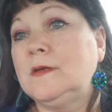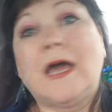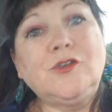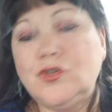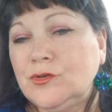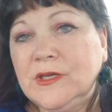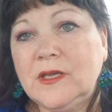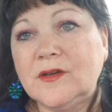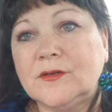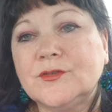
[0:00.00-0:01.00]
Not 2
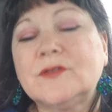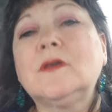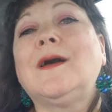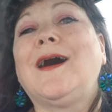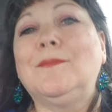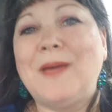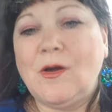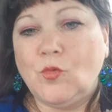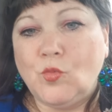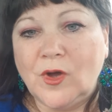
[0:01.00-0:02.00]
years.
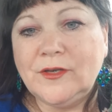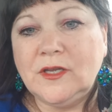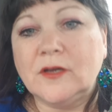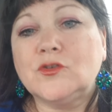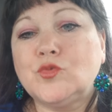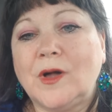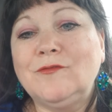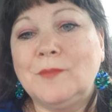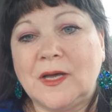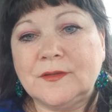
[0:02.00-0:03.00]
About 1 year,
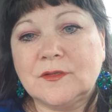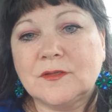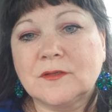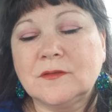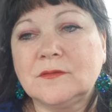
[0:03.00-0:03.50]
12 months.